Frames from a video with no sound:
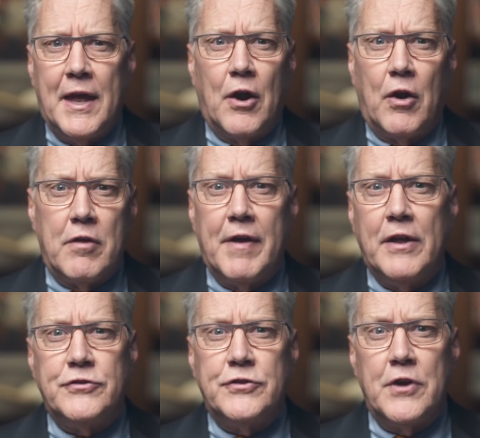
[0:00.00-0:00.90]
and our
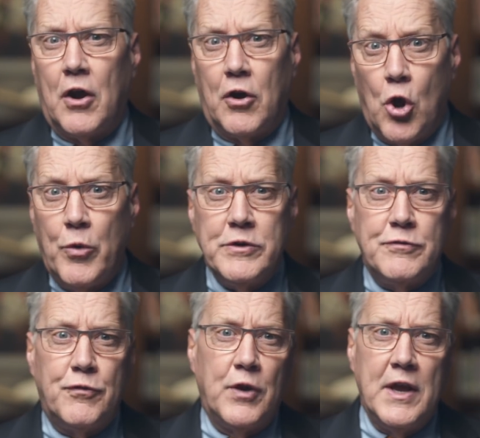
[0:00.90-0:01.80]
events are
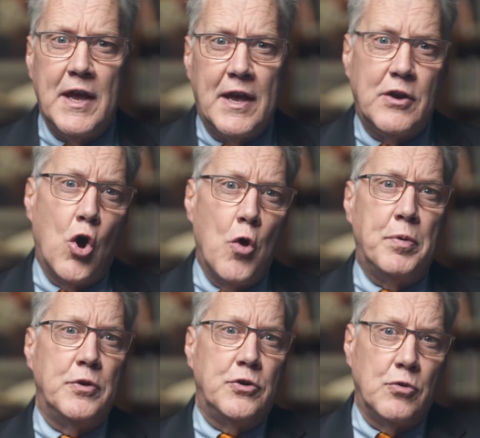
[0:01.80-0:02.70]
always free and
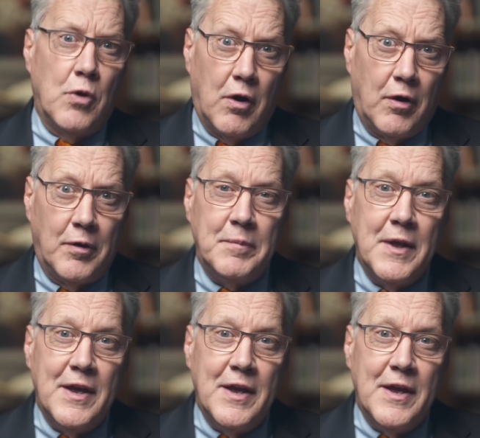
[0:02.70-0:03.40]
open to all.